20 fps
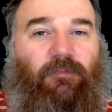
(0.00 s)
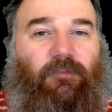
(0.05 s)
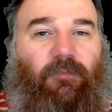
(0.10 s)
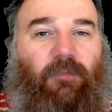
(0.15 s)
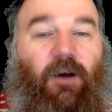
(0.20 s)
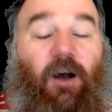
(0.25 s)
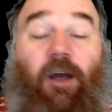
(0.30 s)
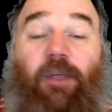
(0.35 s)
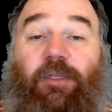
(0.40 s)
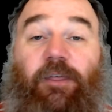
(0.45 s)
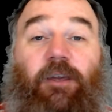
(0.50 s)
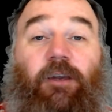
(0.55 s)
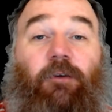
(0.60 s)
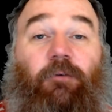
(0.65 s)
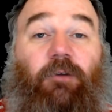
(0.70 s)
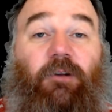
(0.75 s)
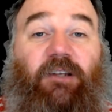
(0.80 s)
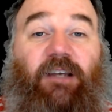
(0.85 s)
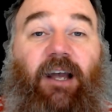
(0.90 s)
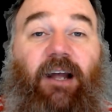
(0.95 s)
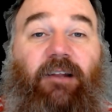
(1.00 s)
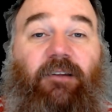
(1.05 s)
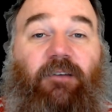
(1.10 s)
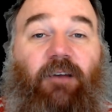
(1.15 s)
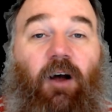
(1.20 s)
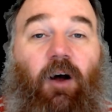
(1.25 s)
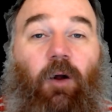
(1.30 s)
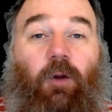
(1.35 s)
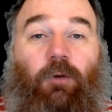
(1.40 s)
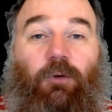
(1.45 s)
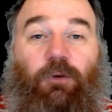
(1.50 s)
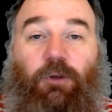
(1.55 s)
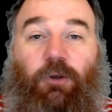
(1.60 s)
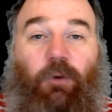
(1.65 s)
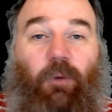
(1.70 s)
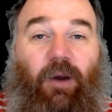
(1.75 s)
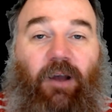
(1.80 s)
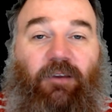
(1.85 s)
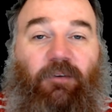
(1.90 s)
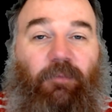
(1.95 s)
I think it really adds a whole new
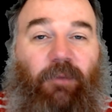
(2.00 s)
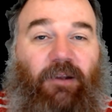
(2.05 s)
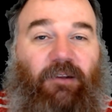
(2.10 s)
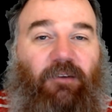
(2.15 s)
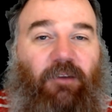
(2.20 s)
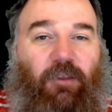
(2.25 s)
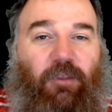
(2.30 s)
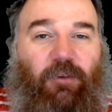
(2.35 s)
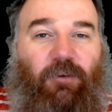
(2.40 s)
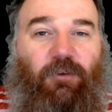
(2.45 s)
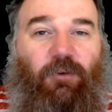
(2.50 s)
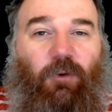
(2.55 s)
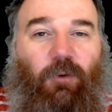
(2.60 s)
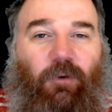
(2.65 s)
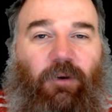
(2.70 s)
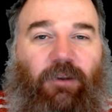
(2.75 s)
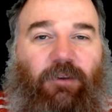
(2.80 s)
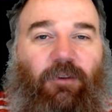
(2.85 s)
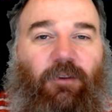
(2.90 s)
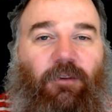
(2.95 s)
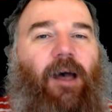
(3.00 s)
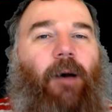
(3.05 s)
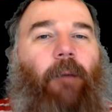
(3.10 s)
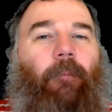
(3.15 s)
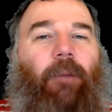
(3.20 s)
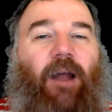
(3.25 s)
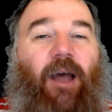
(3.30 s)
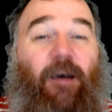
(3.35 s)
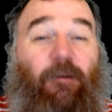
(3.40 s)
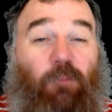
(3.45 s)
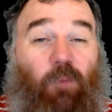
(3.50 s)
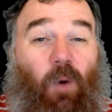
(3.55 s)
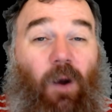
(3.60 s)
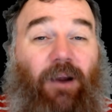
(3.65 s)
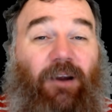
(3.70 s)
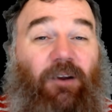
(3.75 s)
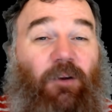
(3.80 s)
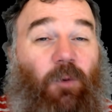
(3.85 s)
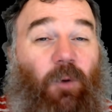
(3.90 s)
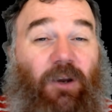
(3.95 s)
aspect to the story. But I have
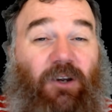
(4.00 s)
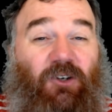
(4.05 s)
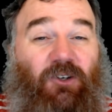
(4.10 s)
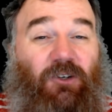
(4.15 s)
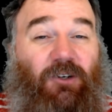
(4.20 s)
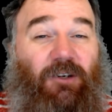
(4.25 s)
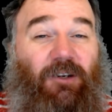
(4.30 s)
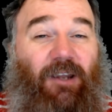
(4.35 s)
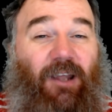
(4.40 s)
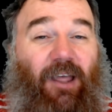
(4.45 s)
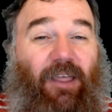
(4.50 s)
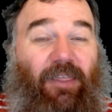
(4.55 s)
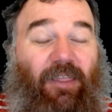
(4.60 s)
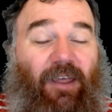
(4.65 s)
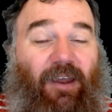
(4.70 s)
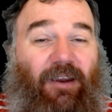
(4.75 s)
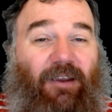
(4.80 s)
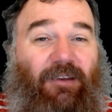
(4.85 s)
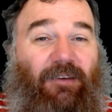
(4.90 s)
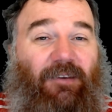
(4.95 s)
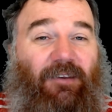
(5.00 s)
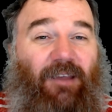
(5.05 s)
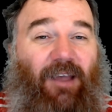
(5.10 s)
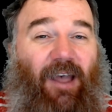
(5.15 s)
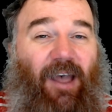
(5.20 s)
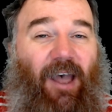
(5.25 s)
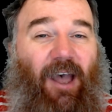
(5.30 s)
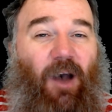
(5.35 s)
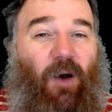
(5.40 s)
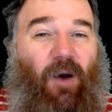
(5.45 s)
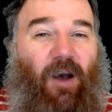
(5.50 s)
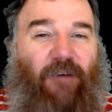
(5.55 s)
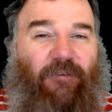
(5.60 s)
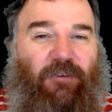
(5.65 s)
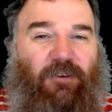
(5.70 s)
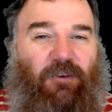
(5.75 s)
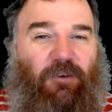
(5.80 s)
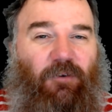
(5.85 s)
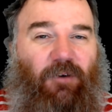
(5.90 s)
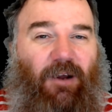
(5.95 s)
one question, and that is how
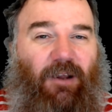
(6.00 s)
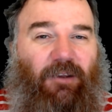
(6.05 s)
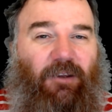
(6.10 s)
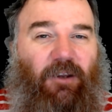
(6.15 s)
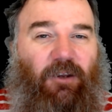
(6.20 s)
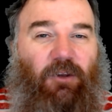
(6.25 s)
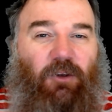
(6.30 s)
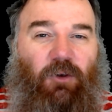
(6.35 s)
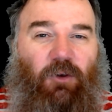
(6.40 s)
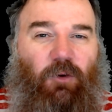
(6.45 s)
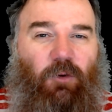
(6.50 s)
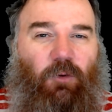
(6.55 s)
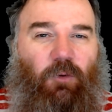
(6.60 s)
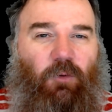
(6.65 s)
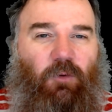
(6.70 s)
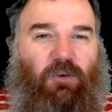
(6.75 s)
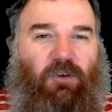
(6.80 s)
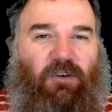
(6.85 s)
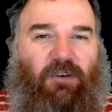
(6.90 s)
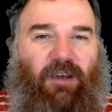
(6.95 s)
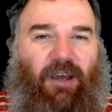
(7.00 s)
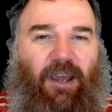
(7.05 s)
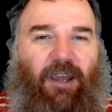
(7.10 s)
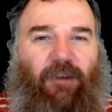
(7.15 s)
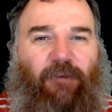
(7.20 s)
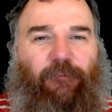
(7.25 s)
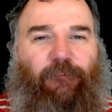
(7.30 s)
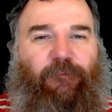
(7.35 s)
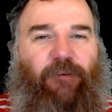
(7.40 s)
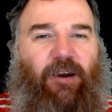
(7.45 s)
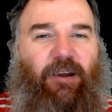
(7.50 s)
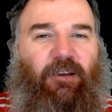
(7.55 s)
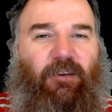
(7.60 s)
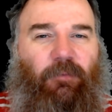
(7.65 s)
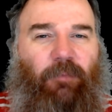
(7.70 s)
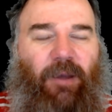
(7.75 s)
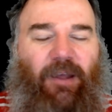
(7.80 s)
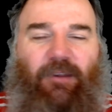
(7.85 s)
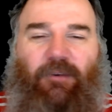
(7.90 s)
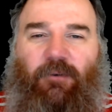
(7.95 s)
Avasarala knew to take Franck's
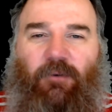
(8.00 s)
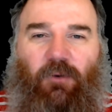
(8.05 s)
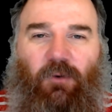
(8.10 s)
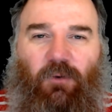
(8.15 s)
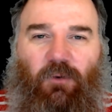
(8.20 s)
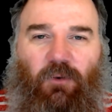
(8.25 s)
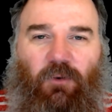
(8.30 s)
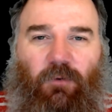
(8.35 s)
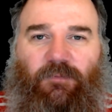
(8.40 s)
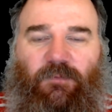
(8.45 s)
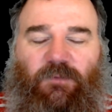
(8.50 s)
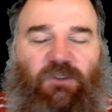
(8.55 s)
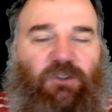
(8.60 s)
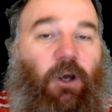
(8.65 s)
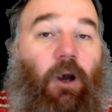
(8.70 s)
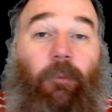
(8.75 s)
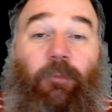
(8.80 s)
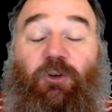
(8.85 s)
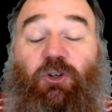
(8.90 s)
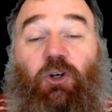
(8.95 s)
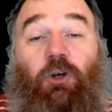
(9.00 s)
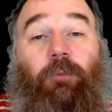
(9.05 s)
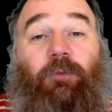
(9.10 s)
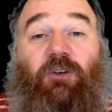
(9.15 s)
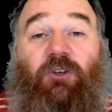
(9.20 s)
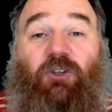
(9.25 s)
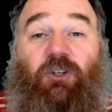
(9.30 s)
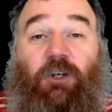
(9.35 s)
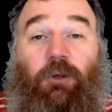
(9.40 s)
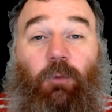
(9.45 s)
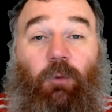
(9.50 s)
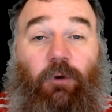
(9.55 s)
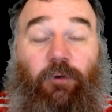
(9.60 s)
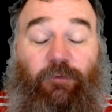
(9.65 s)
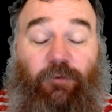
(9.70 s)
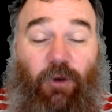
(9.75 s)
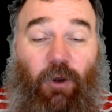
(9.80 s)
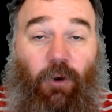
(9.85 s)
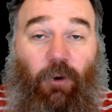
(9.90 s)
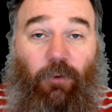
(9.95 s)
pencils. So I'm assuming she would have
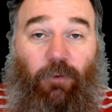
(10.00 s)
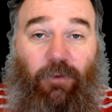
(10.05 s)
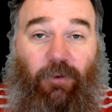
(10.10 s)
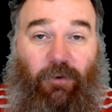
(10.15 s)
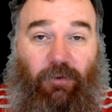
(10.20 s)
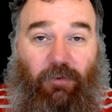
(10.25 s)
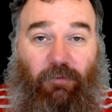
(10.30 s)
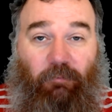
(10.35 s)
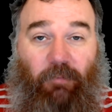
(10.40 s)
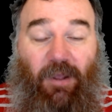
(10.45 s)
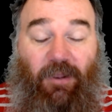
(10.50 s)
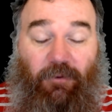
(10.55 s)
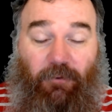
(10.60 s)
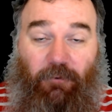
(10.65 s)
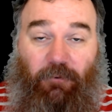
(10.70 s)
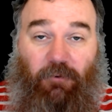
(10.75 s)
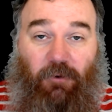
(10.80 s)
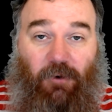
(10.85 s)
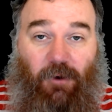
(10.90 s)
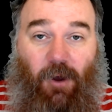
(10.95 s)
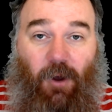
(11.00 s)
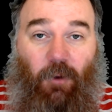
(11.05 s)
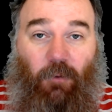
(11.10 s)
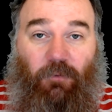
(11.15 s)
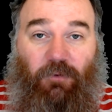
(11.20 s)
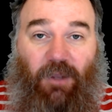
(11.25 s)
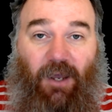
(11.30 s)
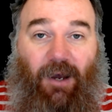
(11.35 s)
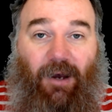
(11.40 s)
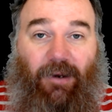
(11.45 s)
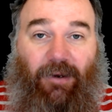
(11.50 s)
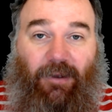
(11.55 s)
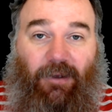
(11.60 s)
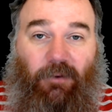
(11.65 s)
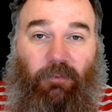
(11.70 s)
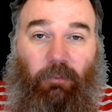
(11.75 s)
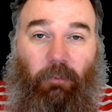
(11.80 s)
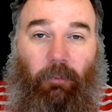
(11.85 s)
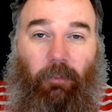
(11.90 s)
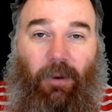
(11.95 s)
known that pencils could hold data,
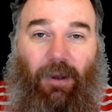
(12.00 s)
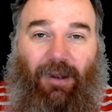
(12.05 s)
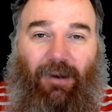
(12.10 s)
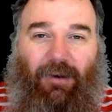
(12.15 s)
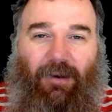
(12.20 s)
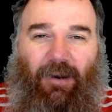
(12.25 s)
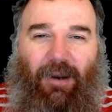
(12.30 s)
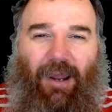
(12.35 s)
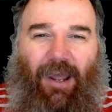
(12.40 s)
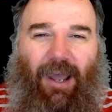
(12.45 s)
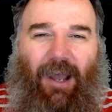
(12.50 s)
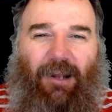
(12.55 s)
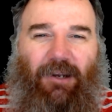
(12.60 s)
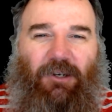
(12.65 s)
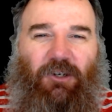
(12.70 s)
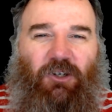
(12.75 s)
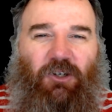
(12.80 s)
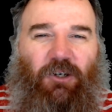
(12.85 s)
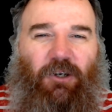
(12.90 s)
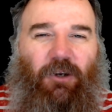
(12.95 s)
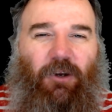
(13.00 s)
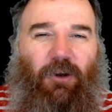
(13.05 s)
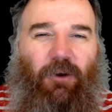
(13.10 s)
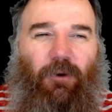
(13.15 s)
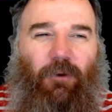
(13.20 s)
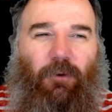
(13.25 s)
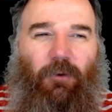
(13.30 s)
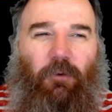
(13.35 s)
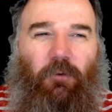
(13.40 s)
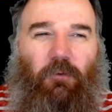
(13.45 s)
but how did she know